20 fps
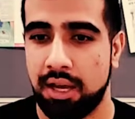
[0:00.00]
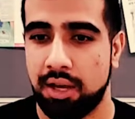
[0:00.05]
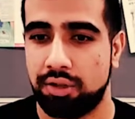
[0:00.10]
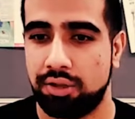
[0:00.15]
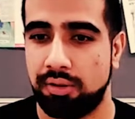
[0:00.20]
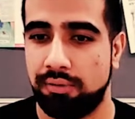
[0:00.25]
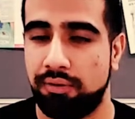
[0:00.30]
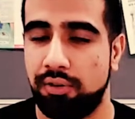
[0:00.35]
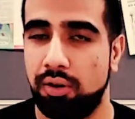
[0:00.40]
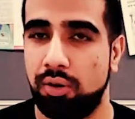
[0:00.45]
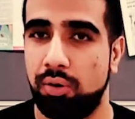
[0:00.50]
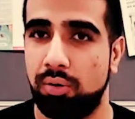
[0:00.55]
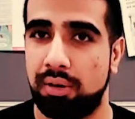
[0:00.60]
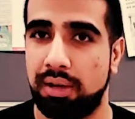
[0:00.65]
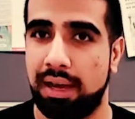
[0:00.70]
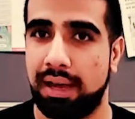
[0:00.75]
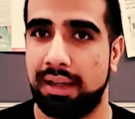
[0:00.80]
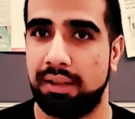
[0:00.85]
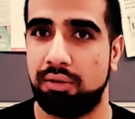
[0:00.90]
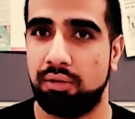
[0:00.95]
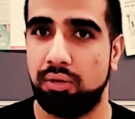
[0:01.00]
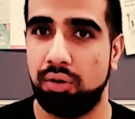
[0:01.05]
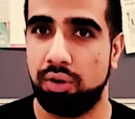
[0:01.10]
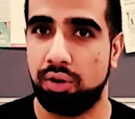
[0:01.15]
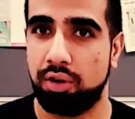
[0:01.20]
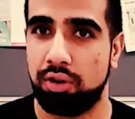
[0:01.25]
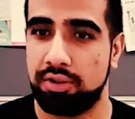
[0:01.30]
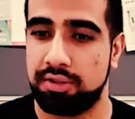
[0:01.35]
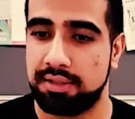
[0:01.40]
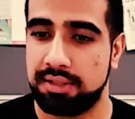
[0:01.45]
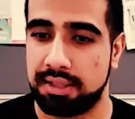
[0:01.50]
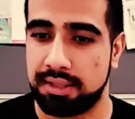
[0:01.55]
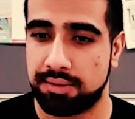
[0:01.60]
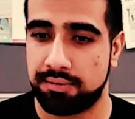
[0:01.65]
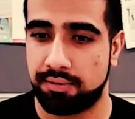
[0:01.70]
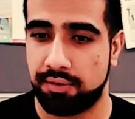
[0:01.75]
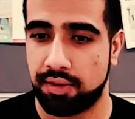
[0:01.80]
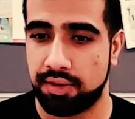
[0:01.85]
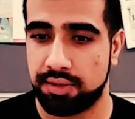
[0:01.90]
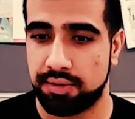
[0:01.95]
So if you look at glucose
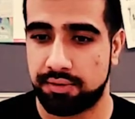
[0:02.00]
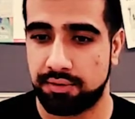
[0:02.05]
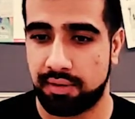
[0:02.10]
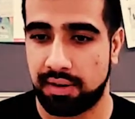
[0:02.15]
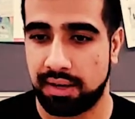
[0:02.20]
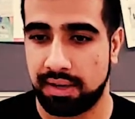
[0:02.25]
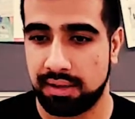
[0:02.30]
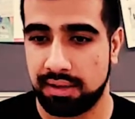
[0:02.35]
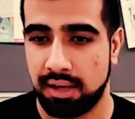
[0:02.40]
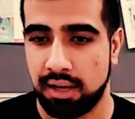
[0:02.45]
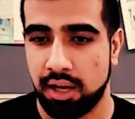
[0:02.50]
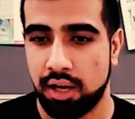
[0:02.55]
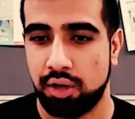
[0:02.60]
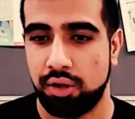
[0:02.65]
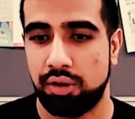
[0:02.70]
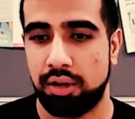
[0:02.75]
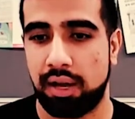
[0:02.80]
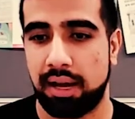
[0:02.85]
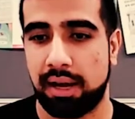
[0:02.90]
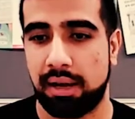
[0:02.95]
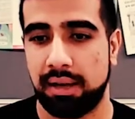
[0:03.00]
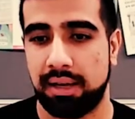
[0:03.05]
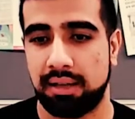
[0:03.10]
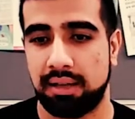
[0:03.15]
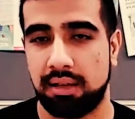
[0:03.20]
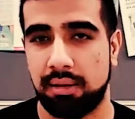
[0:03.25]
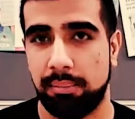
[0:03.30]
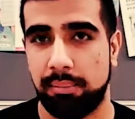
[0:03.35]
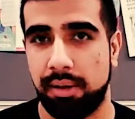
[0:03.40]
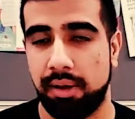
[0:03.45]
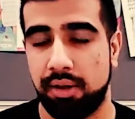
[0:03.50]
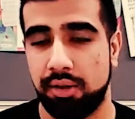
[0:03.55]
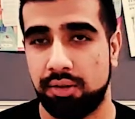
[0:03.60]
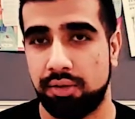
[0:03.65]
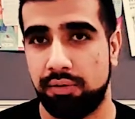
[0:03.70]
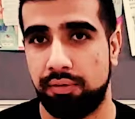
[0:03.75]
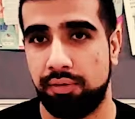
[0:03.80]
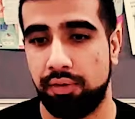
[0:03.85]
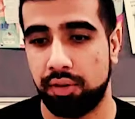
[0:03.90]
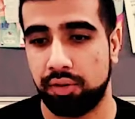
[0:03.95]
6-phosphate and compare it
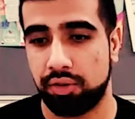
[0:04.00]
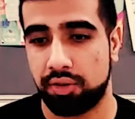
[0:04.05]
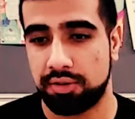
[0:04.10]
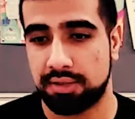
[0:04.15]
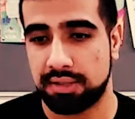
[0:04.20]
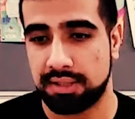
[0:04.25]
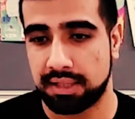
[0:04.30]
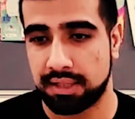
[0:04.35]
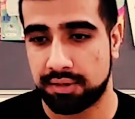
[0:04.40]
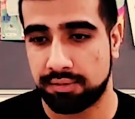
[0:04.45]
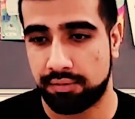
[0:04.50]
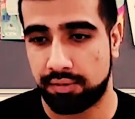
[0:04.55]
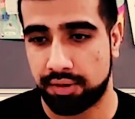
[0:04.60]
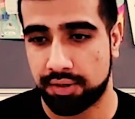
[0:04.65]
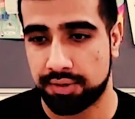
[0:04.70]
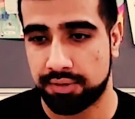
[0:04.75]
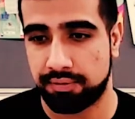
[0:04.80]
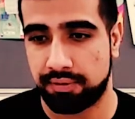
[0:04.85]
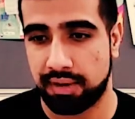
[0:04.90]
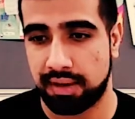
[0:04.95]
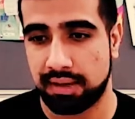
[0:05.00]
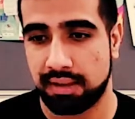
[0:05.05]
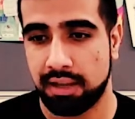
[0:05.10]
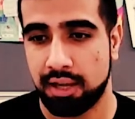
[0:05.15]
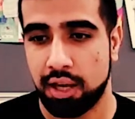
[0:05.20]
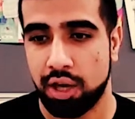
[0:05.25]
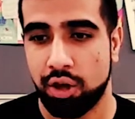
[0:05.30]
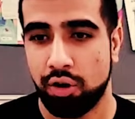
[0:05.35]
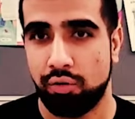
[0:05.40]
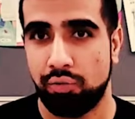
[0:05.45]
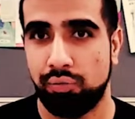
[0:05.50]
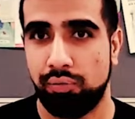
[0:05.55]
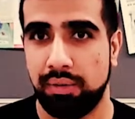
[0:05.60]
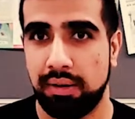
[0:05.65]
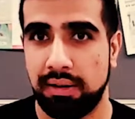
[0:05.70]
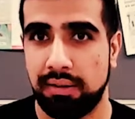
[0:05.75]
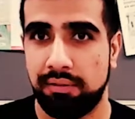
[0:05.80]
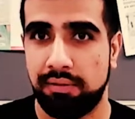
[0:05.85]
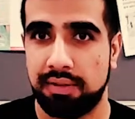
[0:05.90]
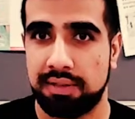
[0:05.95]
to fructose 6-phosphate,
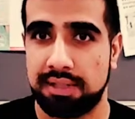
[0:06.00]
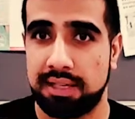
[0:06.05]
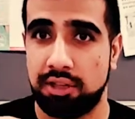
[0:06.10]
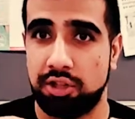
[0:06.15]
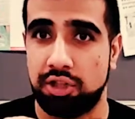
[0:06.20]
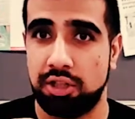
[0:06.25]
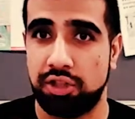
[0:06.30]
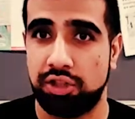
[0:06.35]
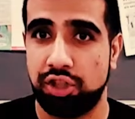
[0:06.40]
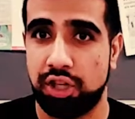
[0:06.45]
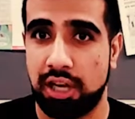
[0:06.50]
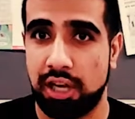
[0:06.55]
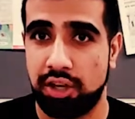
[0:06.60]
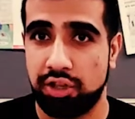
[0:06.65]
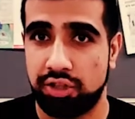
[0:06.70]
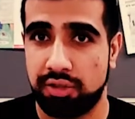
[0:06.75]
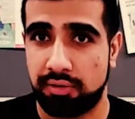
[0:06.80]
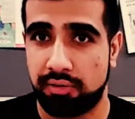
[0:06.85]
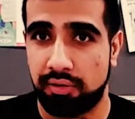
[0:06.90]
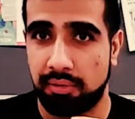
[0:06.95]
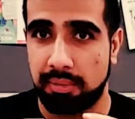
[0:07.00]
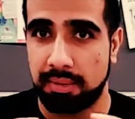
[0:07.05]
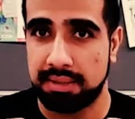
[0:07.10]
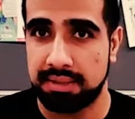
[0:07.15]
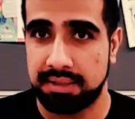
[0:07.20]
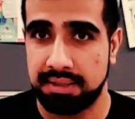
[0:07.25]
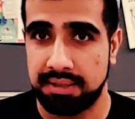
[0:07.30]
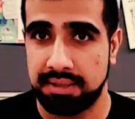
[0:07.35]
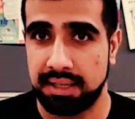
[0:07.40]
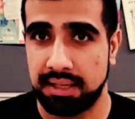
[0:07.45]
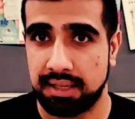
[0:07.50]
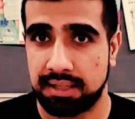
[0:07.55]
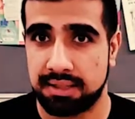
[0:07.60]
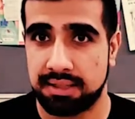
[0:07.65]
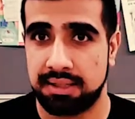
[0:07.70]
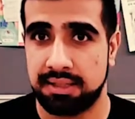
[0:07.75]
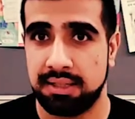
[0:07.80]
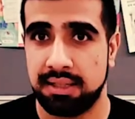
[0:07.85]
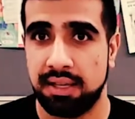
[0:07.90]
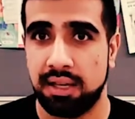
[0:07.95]
we've essentially changed it from a
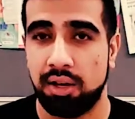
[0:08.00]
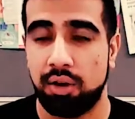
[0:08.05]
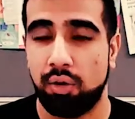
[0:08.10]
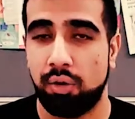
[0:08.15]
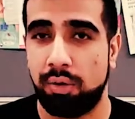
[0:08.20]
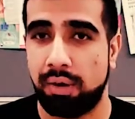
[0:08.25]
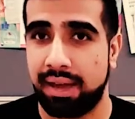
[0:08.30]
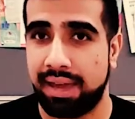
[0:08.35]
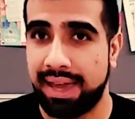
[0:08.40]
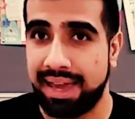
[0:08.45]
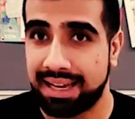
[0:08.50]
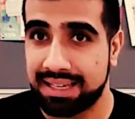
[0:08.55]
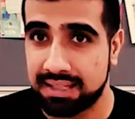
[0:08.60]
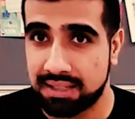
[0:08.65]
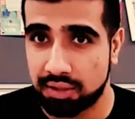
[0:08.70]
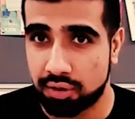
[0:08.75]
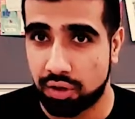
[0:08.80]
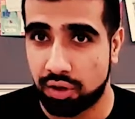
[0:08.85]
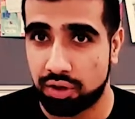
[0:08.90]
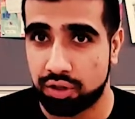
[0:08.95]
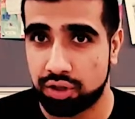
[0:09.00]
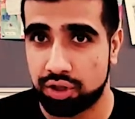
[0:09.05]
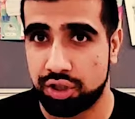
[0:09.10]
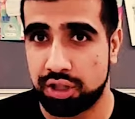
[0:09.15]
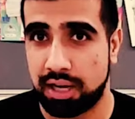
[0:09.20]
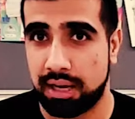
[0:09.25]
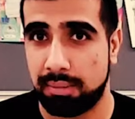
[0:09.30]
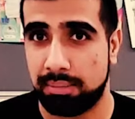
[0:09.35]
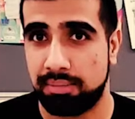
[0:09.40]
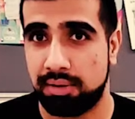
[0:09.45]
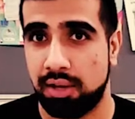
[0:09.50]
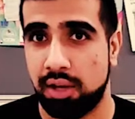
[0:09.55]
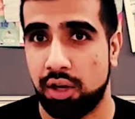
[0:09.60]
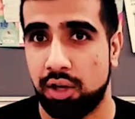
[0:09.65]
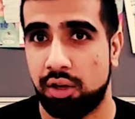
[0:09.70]
6 or a hexagon shaped